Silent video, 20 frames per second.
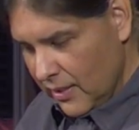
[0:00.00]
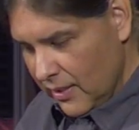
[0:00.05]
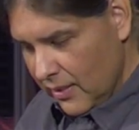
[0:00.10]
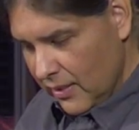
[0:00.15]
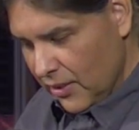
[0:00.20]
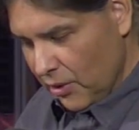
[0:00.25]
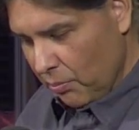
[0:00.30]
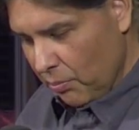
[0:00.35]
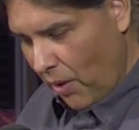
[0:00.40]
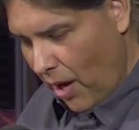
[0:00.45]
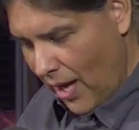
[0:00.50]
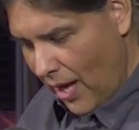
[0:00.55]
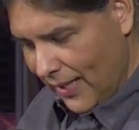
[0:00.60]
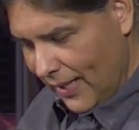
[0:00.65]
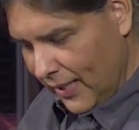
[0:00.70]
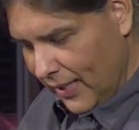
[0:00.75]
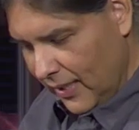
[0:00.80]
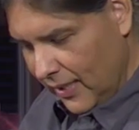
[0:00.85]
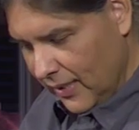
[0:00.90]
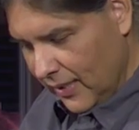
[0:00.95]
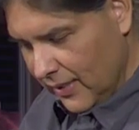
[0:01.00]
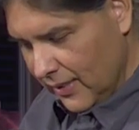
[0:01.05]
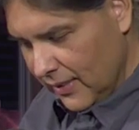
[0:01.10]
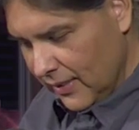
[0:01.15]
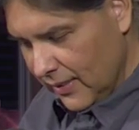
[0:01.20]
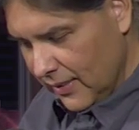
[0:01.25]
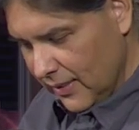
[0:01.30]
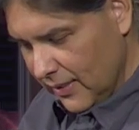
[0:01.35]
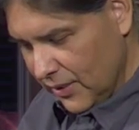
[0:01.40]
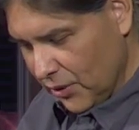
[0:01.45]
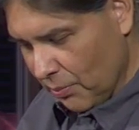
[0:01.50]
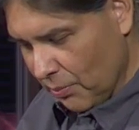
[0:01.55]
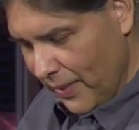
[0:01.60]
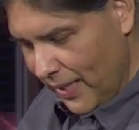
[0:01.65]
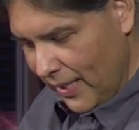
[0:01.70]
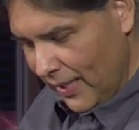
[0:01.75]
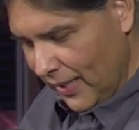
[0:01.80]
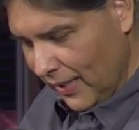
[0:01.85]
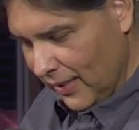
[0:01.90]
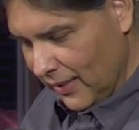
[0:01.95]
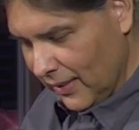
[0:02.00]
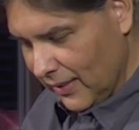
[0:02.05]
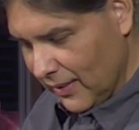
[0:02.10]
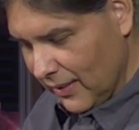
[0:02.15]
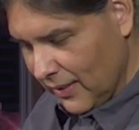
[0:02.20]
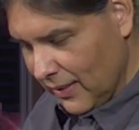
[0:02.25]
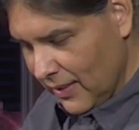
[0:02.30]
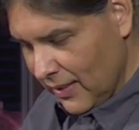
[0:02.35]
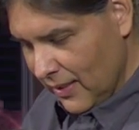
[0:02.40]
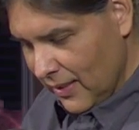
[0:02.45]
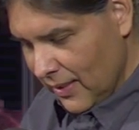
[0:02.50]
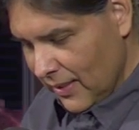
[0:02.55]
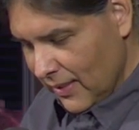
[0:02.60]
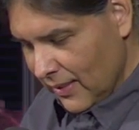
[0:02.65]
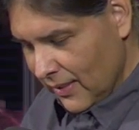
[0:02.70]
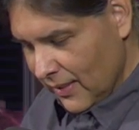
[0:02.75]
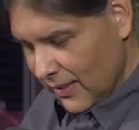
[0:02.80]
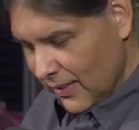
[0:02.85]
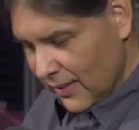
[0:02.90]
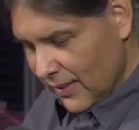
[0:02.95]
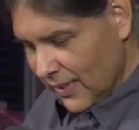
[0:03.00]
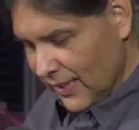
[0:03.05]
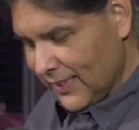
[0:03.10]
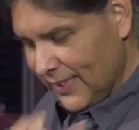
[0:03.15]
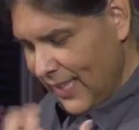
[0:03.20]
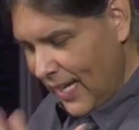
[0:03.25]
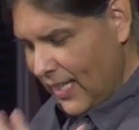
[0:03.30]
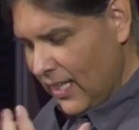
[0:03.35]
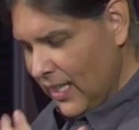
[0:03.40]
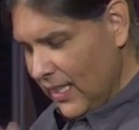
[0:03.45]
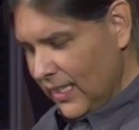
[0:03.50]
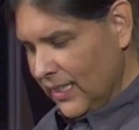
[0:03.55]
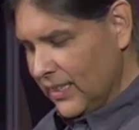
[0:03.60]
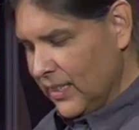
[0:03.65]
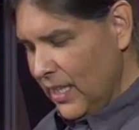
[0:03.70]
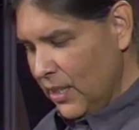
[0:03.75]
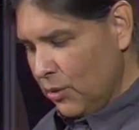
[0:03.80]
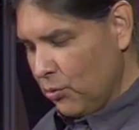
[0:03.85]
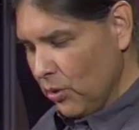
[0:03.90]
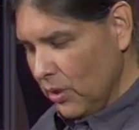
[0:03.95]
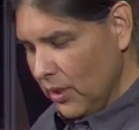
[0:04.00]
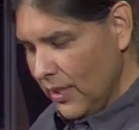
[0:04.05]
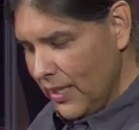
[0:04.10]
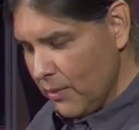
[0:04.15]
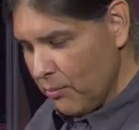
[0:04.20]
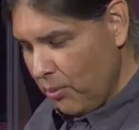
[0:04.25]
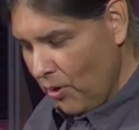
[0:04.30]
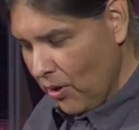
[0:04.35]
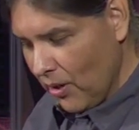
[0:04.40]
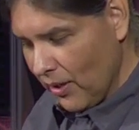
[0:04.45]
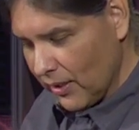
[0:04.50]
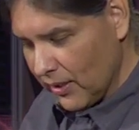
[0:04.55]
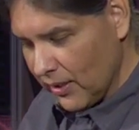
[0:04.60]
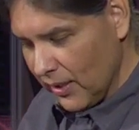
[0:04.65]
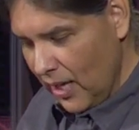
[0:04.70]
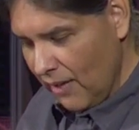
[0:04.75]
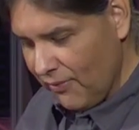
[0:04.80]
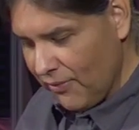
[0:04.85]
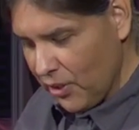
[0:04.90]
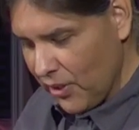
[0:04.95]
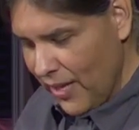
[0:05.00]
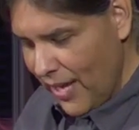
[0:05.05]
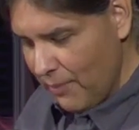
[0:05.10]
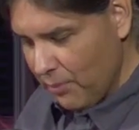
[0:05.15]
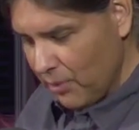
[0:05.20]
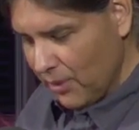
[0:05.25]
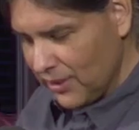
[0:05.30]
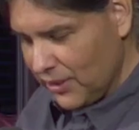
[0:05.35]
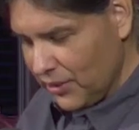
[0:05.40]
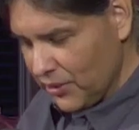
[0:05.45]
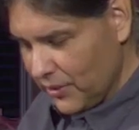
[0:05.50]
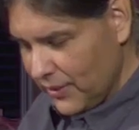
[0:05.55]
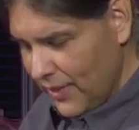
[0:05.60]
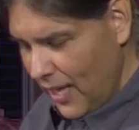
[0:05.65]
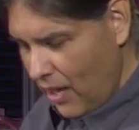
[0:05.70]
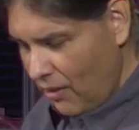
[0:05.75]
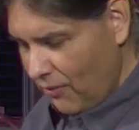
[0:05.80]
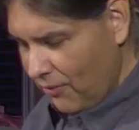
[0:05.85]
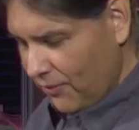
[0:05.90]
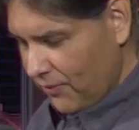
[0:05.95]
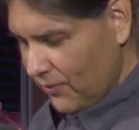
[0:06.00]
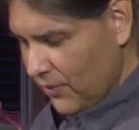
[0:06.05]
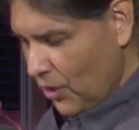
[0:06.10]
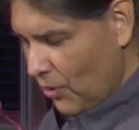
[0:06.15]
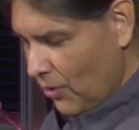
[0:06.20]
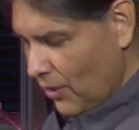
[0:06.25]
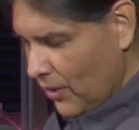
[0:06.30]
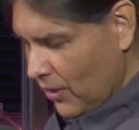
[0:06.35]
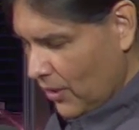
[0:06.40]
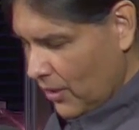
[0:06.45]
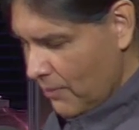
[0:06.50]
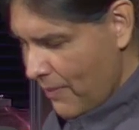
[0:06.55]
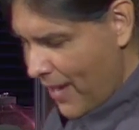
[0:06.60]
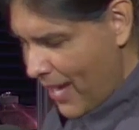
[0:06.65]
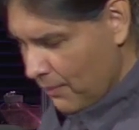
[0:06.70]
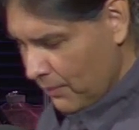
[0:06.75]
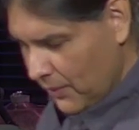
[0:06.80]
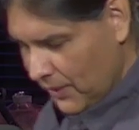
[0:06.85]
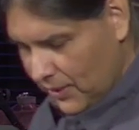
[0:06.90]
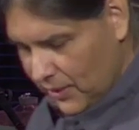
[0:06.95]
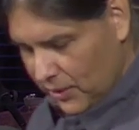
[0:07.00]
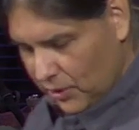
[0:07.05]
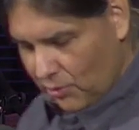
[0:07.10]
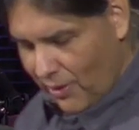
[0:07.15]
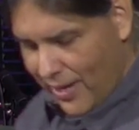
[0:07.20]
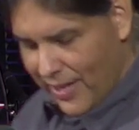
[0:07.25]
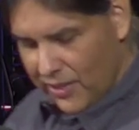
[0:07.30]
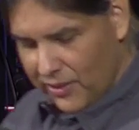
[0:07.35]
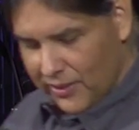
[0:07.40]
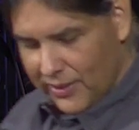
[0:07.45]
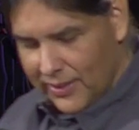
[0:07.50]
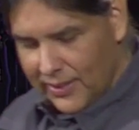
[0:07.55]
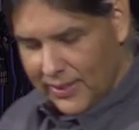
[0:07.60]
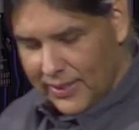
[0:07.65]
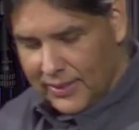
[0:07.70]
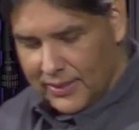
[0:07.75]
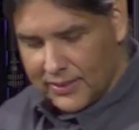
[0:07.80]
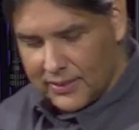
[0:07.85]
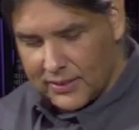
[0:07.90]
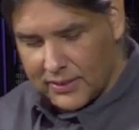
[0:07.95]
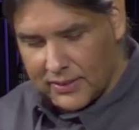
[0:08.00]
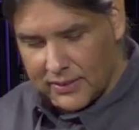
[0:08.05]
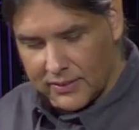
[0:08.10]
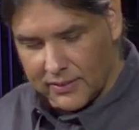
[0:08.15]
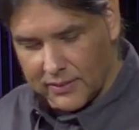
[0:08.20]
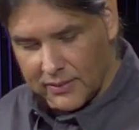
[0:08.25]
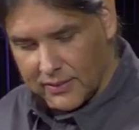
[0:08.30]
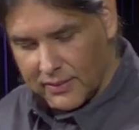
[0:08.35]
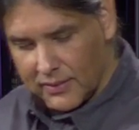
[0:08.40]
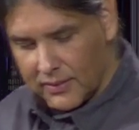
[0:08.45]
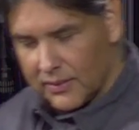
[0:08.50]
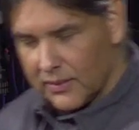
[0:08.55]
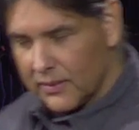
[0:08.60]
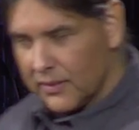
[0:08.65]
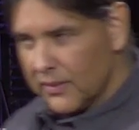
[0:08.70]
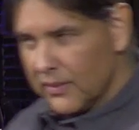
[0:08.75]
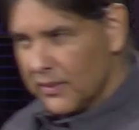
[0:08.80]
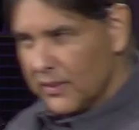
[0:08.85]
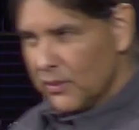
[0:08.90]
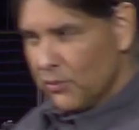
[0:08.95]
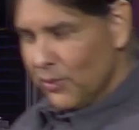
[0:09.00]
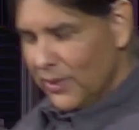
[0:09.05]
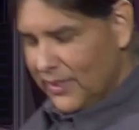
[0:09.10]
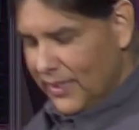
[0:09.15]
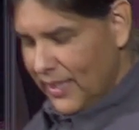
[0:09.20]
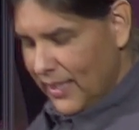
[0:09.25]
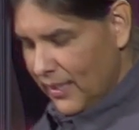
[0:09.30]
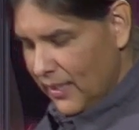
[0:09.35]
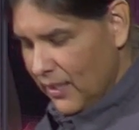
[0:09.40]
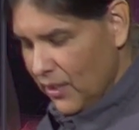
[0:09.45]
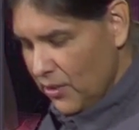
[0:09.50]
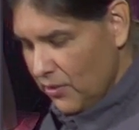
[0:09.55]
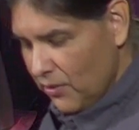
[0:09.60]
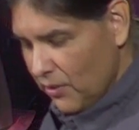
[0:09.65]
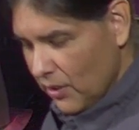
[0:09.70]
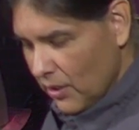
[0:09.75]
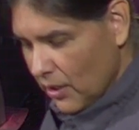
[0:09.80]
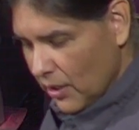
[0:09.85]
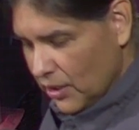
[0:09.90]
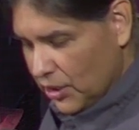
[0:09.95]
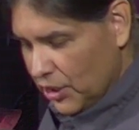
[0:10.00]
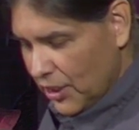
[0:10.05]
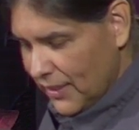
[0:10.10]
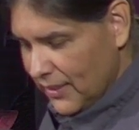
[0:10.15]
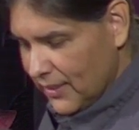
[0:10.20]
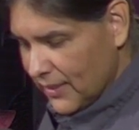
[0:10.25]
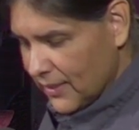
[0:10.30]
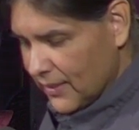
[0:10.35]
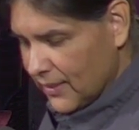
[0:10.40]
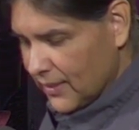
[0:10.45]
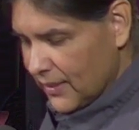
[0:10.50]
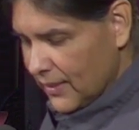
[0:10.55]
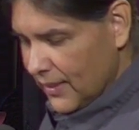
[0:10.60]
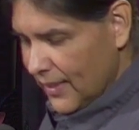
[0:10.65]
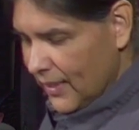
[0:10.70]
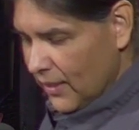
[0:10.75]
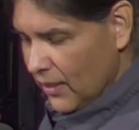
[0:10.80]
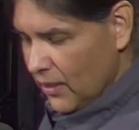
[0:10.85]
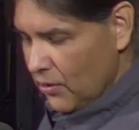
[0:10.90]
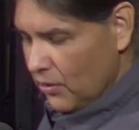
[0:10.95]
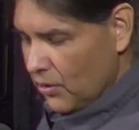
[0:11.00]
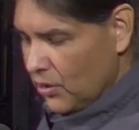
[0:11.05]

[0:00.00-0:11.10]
your body, your being. The second is equally important love your neighbor as yourself. No other commandment is greater than these. We see Luke, uh, Jesus in Luke